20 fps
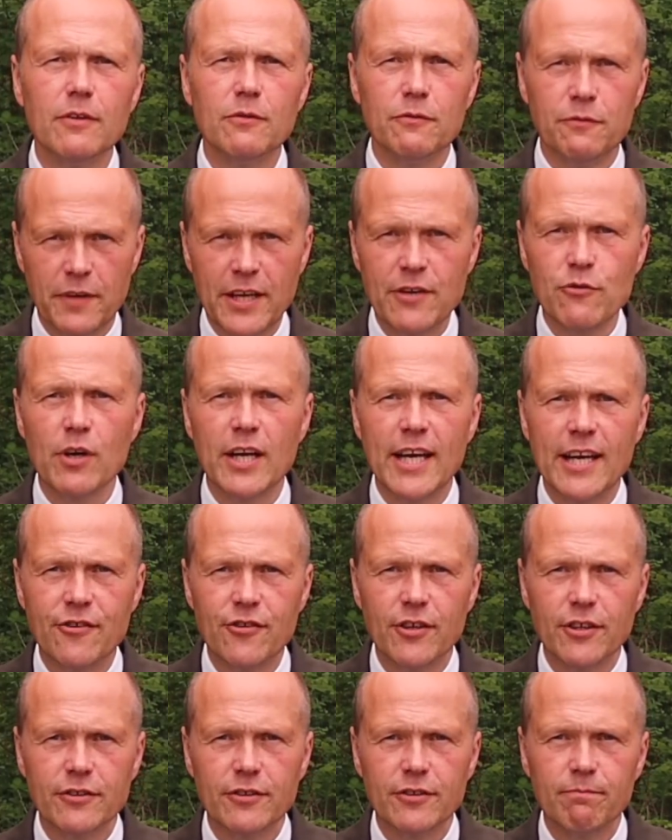federal
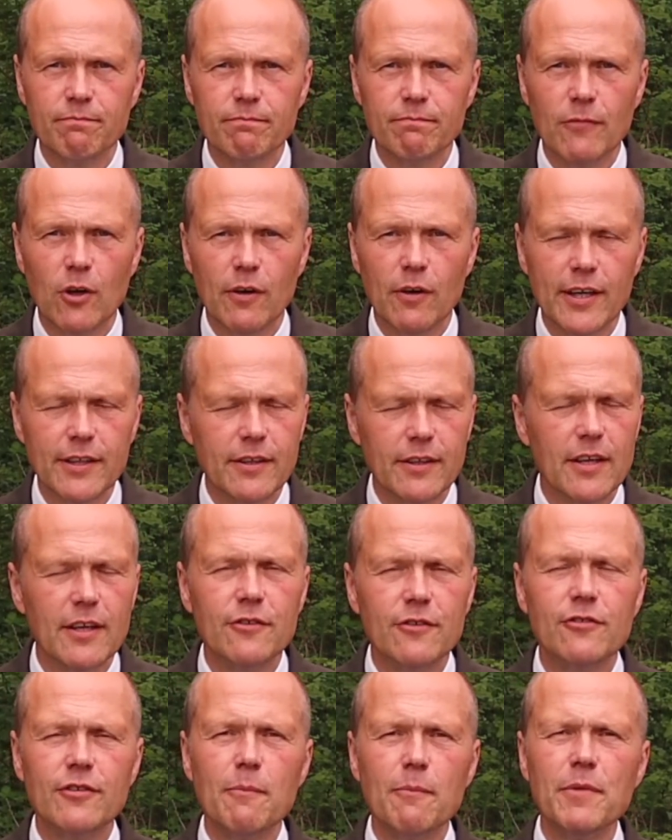agent, all right?
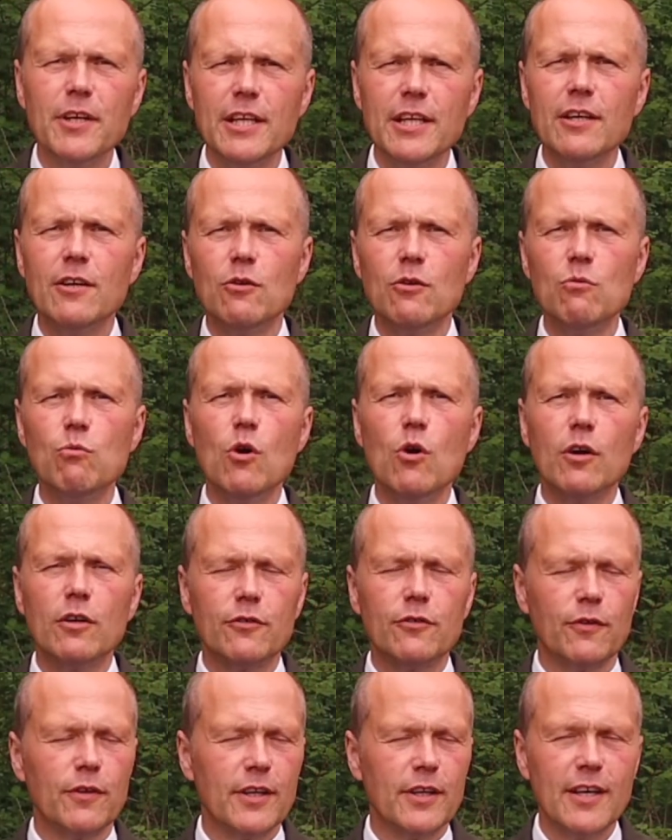Somebody who
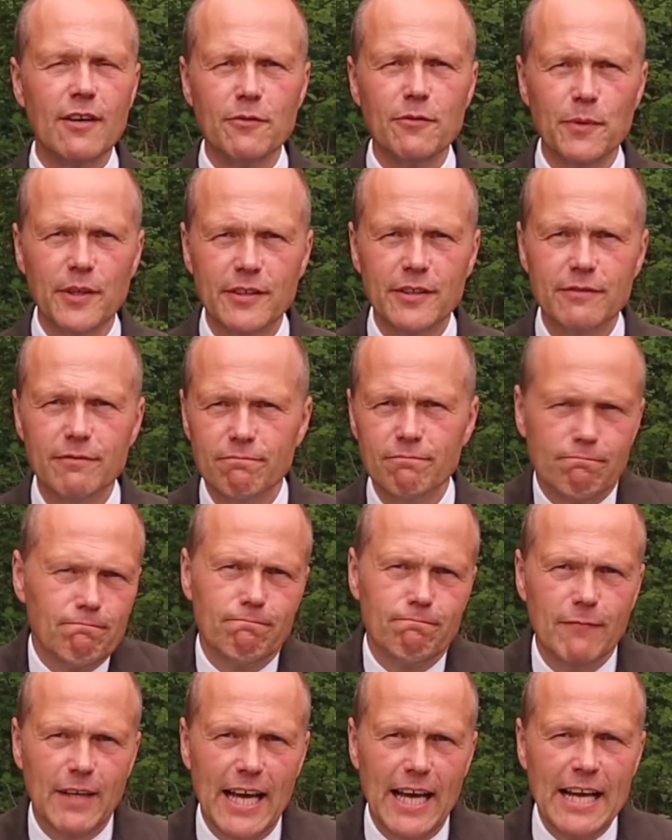works for a government
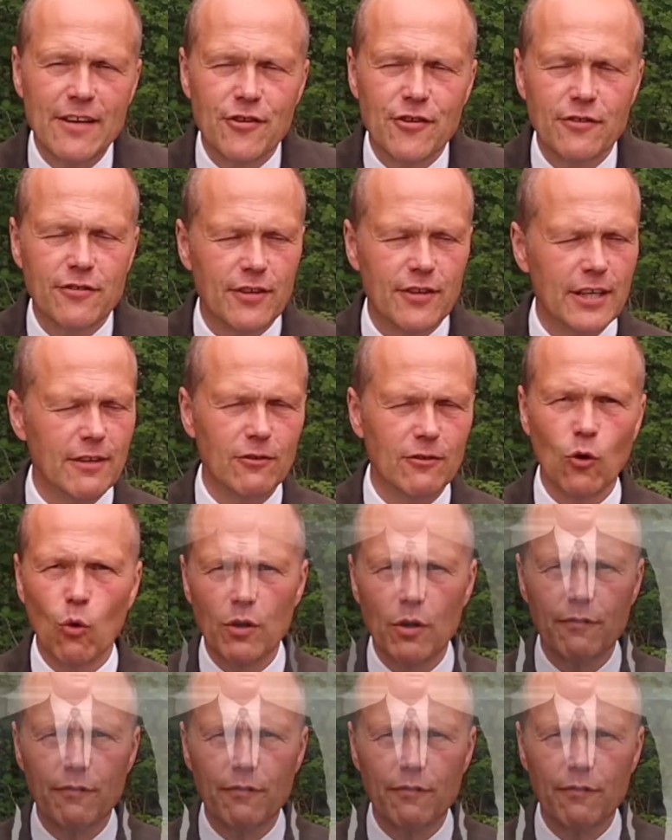agency, law